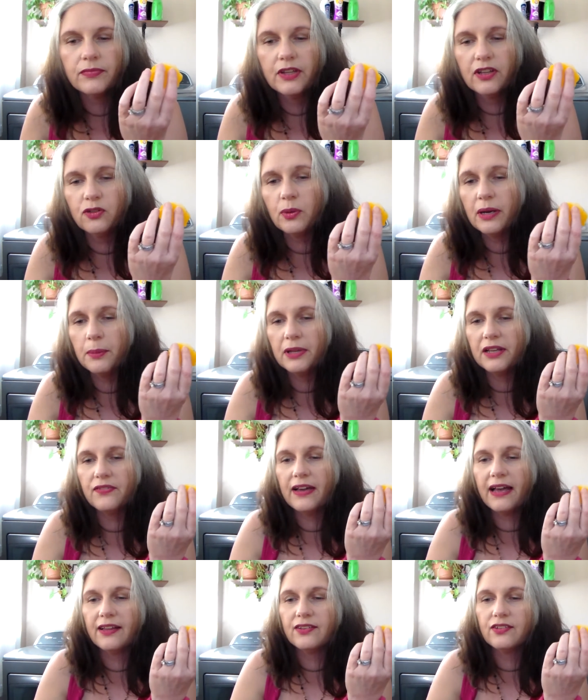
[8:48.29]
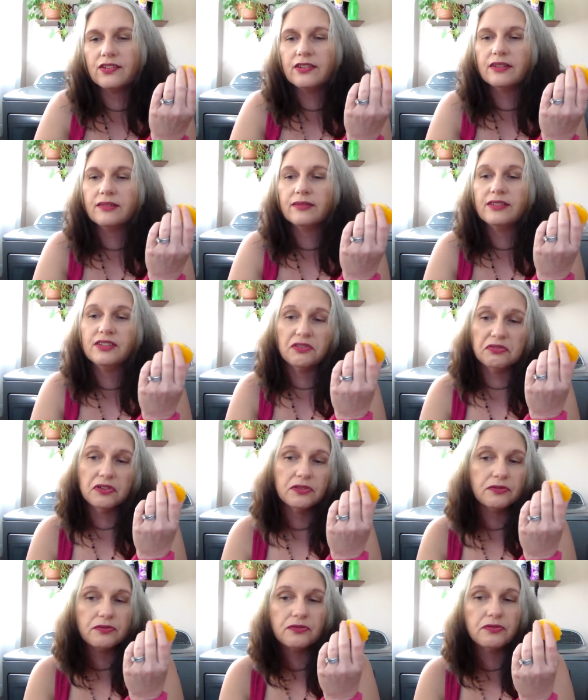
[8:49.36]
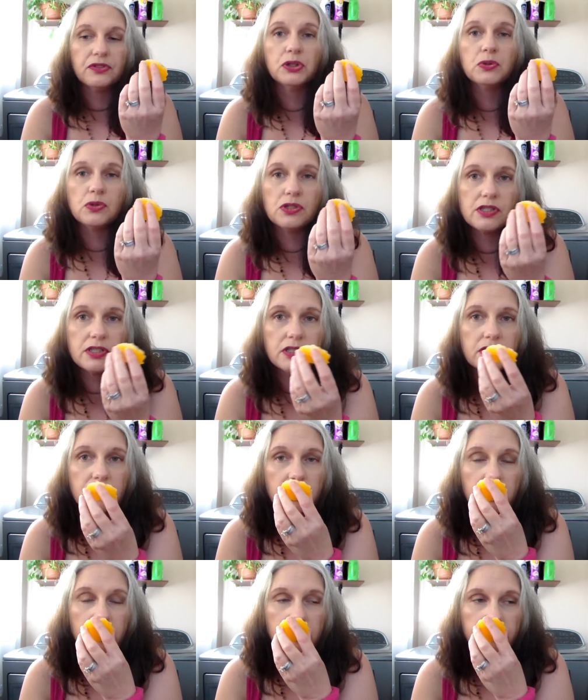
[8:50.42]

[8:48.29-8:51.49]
This one I believe has different fruits.